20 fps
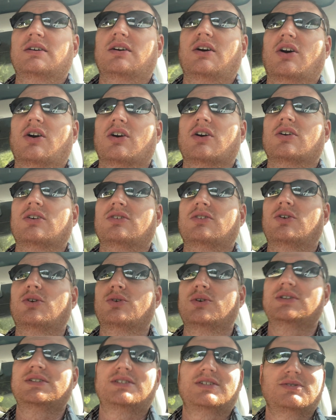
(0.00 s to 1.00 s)
are
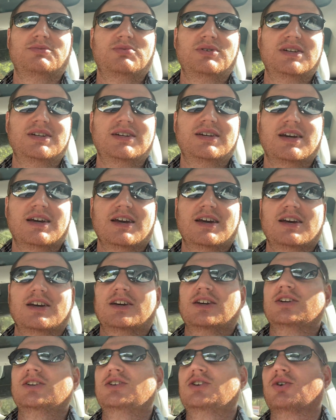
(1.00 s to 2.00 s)
going to be
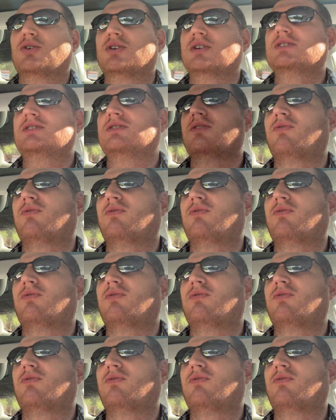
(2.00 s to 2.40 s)
going to